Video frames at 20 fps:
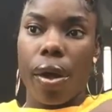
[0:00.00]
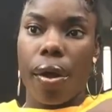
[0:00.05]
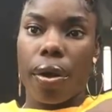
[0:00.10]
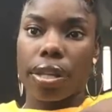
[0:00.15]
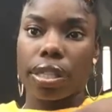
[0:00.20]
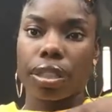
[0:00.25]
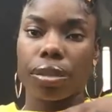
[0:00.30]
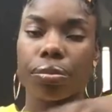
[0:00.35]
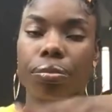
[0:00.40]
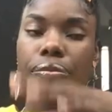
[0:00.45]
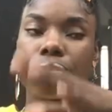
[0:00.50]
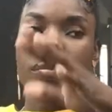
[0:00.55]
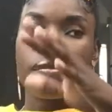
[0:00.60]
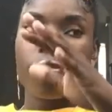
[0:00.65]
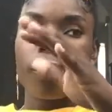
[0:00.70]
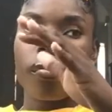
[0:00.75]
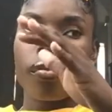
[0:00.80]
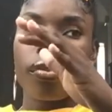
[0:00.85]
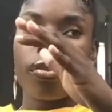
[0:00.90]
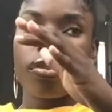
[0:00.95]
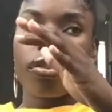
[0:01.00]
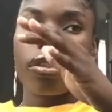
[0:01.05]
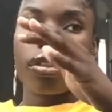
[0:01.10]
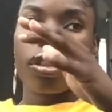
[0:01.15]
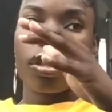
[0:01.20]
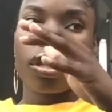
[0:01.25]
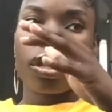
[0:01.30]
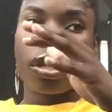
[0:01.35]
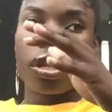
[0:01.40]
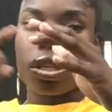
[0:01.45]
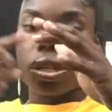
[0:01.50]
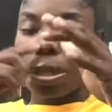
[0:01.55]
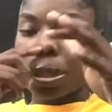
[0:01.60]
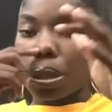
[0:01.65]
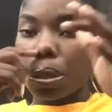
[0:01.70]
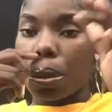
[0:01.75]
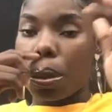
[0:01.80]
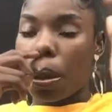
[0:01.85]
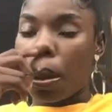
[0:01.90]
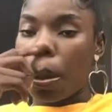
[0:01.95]
Okay,
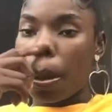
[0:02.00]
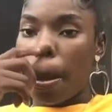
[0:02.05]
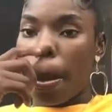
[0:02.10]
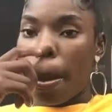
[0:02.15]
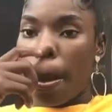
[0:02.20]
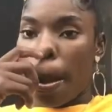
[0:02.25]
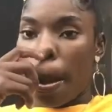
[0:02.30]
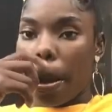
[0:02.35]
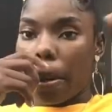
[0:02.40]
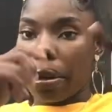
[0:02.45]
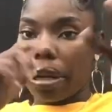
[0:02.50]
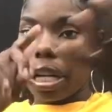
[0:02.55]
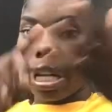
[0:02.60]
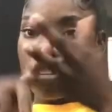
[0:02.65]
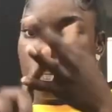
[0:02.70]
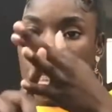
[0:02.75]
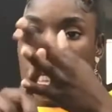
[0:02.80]
so Ari and